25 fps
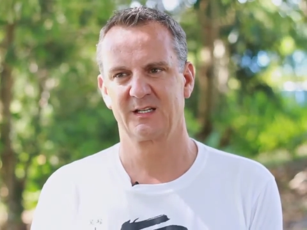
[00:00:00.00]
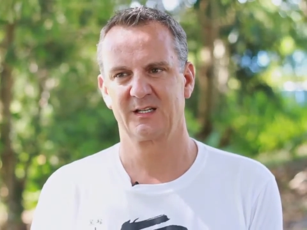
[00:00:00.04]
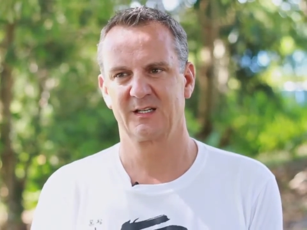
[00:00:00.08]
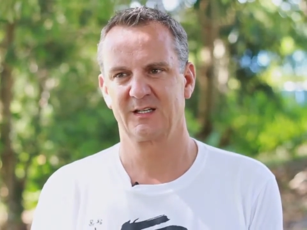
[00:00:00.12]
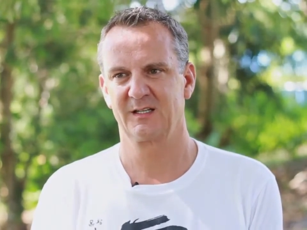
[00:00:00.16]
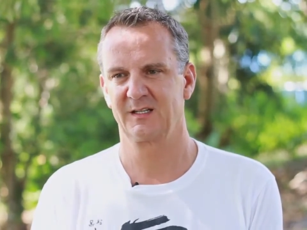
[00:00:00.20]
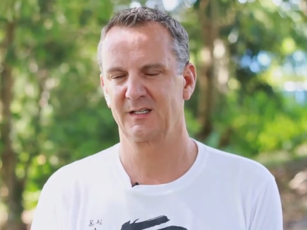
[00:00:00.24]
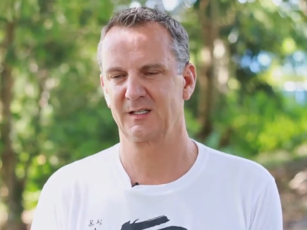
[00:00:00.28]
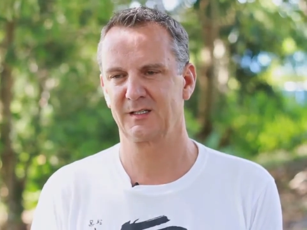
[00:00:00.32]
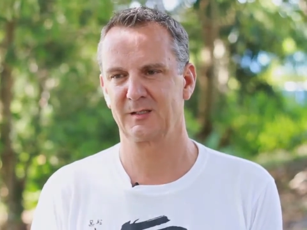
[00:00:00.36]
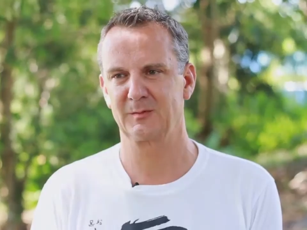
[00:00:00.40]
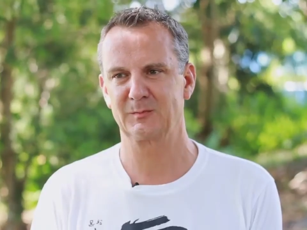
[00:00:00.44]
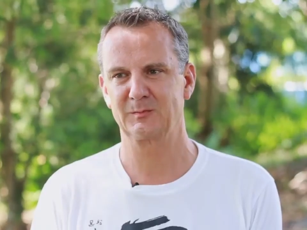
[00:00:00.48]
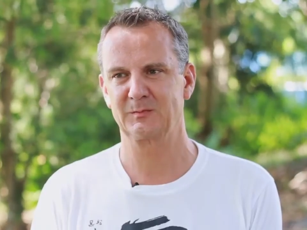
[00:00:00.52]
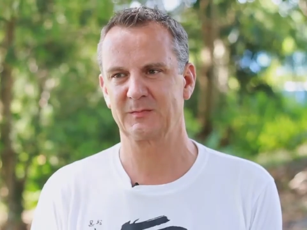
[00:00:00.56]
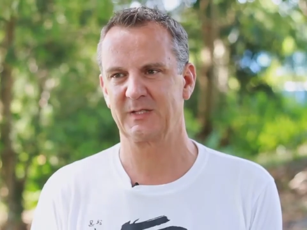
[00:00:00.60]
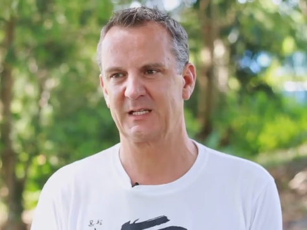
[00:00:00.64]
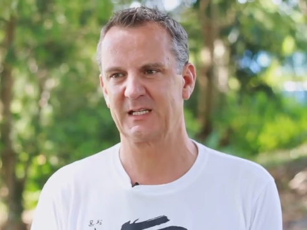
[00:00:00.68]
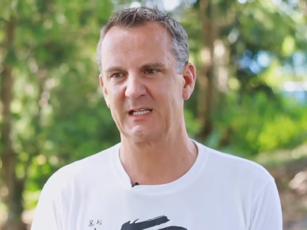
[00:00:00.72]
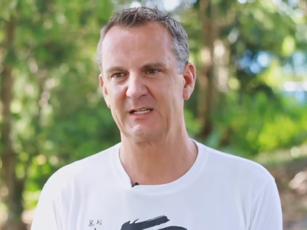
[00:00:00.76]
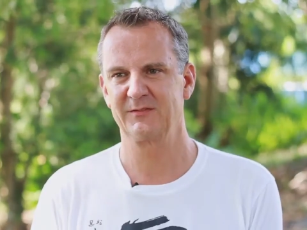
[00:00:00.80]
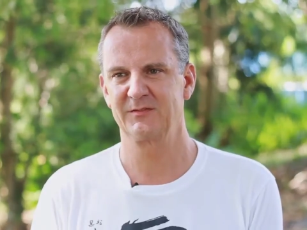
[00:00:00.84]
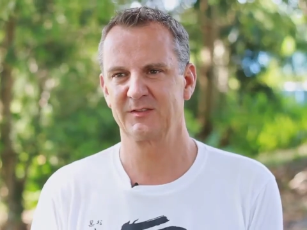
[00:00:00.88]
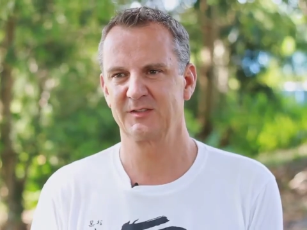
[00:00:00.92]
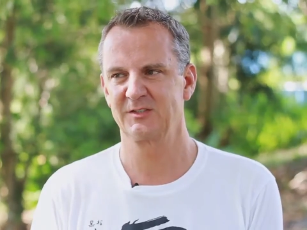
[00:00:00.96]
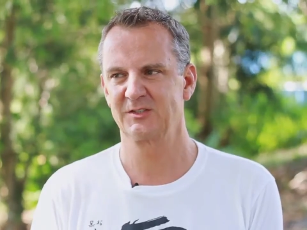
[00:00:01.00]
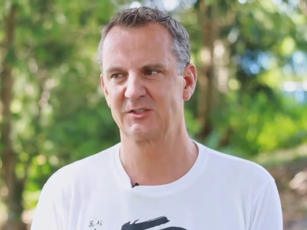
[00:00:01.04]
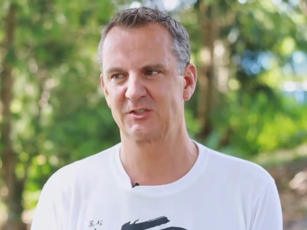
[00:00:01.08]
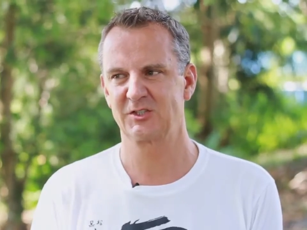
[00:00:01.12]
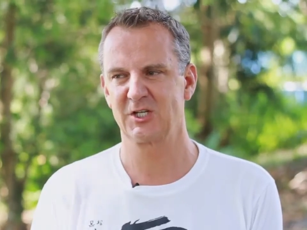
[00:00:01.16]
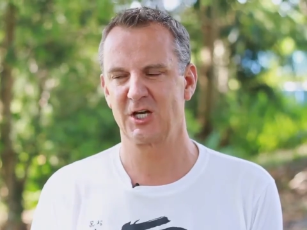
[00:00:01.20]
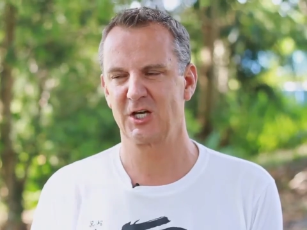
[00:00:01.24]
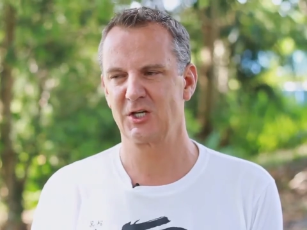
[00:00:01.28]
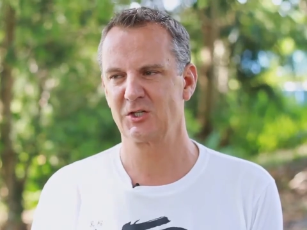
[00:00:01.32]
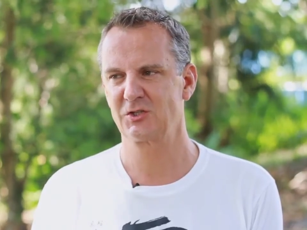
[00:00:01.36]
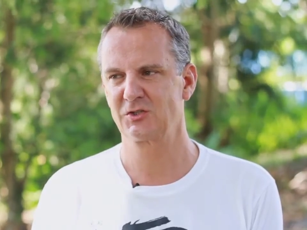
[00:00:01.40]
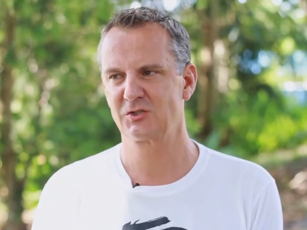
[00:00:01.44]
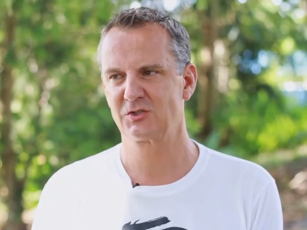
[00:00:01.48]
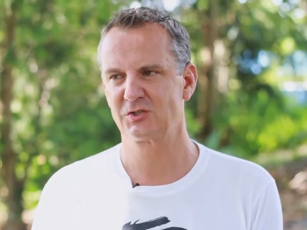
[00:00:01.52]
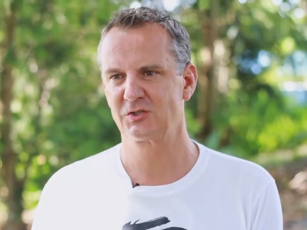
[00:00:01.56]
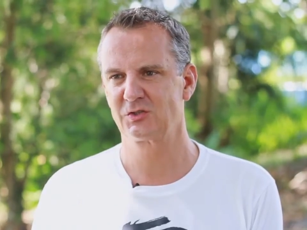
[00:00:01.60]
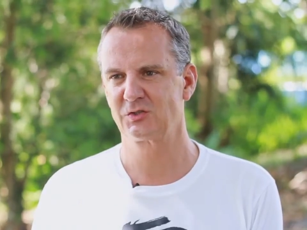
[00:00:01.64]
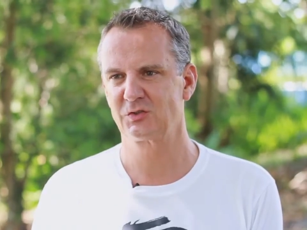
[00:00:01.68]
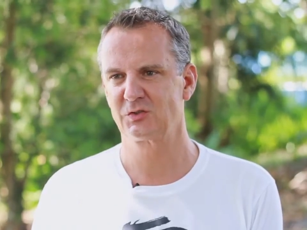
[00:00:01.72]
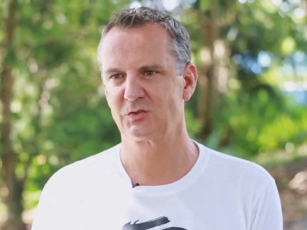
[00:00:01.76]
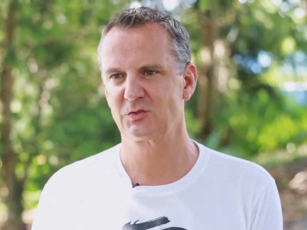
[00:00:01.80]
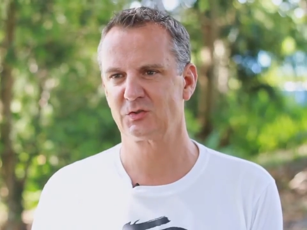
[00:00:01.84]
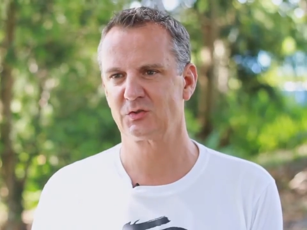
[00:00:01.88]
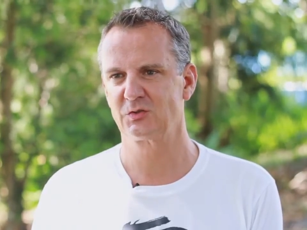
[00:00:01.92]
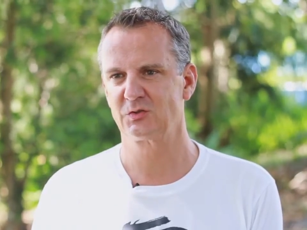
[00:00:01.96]
Even down
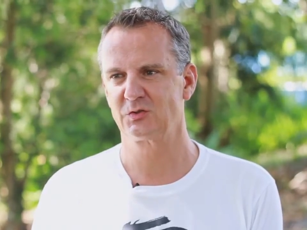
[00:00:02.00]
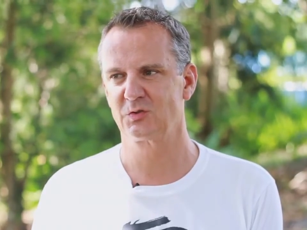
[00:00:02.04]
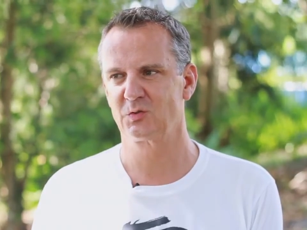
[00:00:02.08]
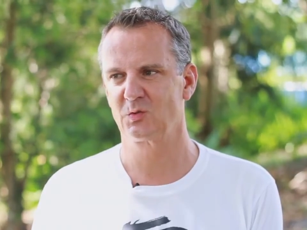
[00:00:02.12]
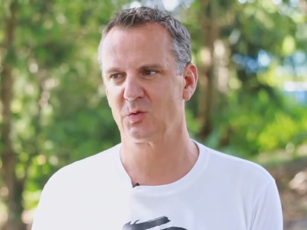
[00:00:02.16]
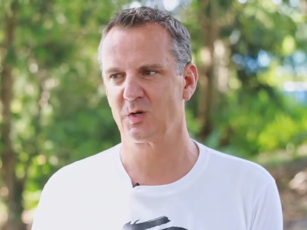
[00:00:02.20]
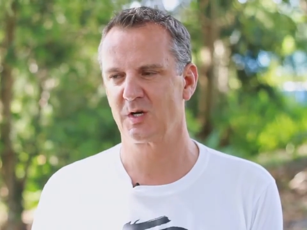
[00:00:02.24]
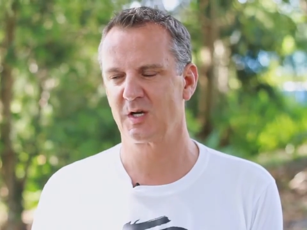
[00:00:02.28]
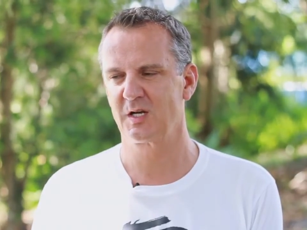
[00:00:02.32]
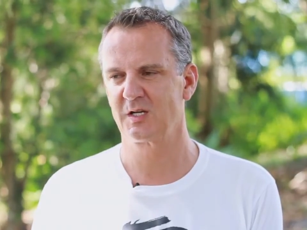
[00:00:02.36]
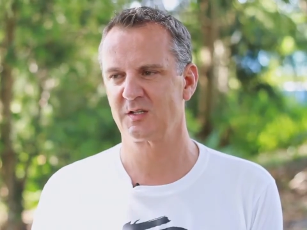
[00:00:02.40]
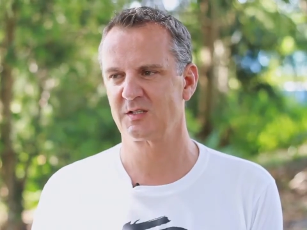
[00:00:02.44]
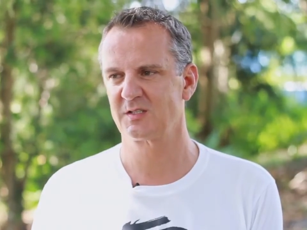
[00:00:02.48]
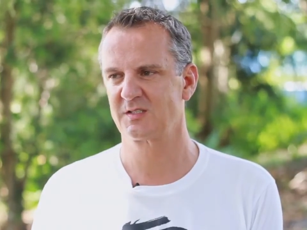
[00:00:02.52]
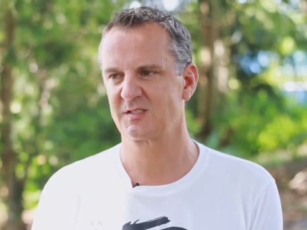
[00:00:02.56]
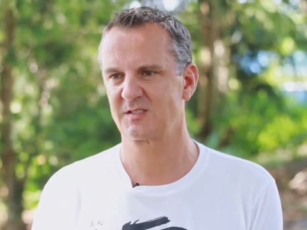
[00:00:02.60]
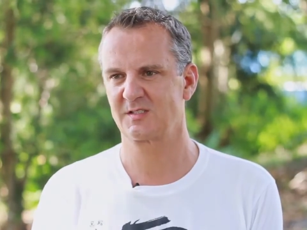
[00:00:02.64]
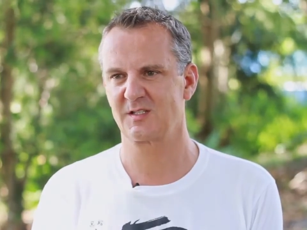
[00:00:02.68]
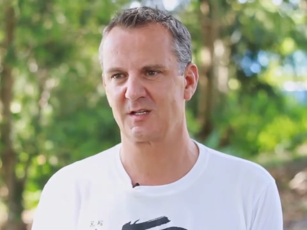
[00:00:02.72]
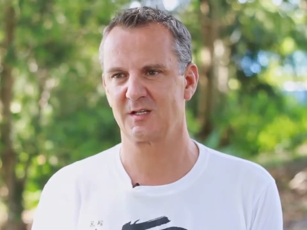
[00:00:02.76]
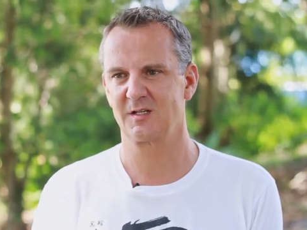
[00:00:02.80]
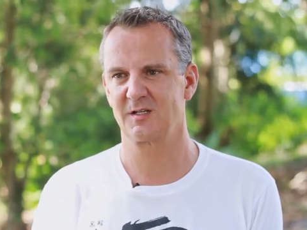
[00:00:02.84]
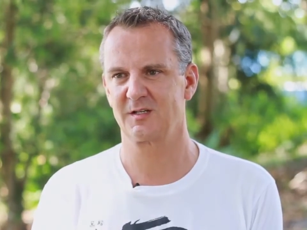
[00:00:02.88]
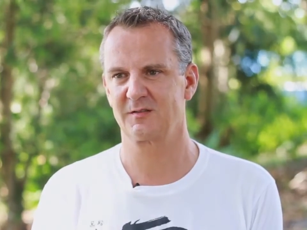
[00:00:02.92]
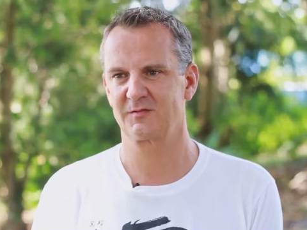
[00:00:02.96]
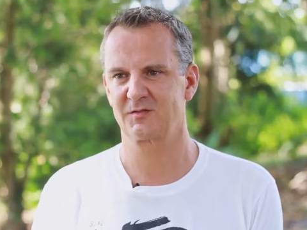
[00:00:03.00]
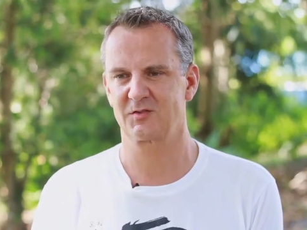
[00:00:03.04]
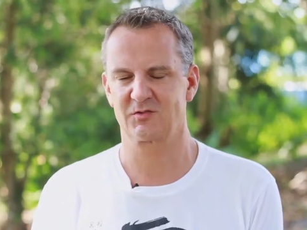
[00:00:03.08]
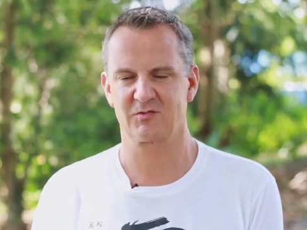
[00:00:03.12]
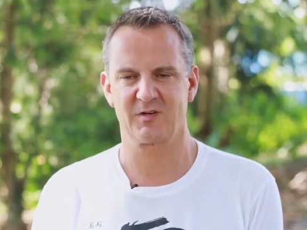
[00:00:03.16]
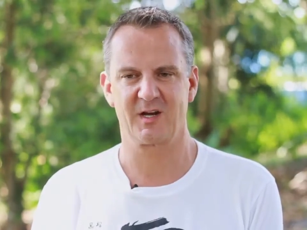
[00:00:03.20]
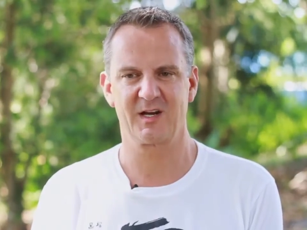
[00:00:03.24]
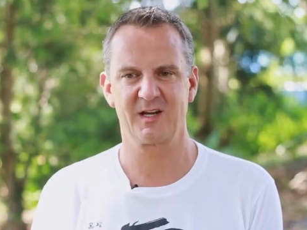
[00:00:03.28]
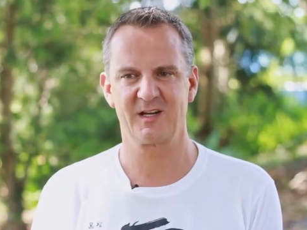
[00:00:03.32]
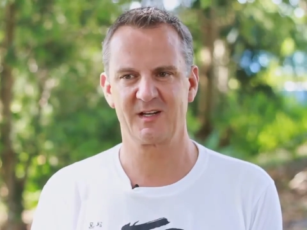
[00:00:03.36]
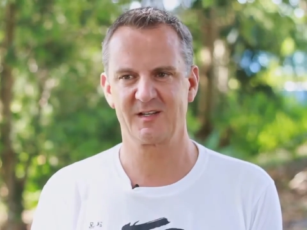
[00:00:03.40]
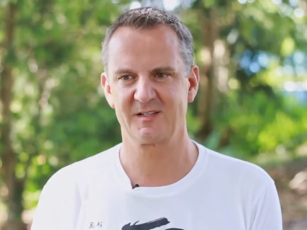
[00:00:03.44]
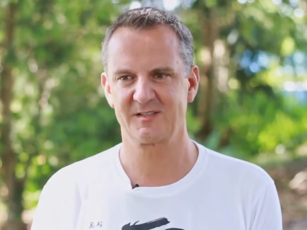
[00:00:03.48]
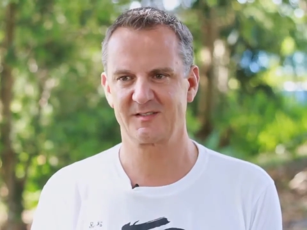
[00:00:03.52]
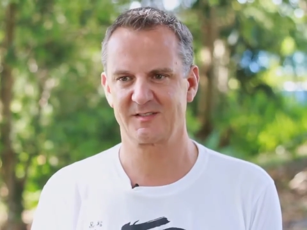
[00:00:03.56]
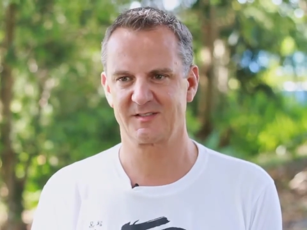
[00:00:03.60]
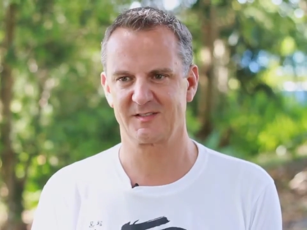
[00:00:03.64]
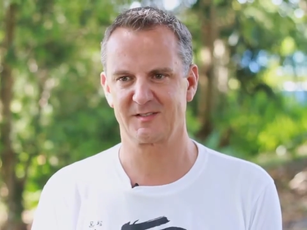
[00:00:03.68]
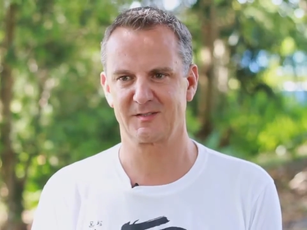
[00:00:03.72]
to the way the staff dress,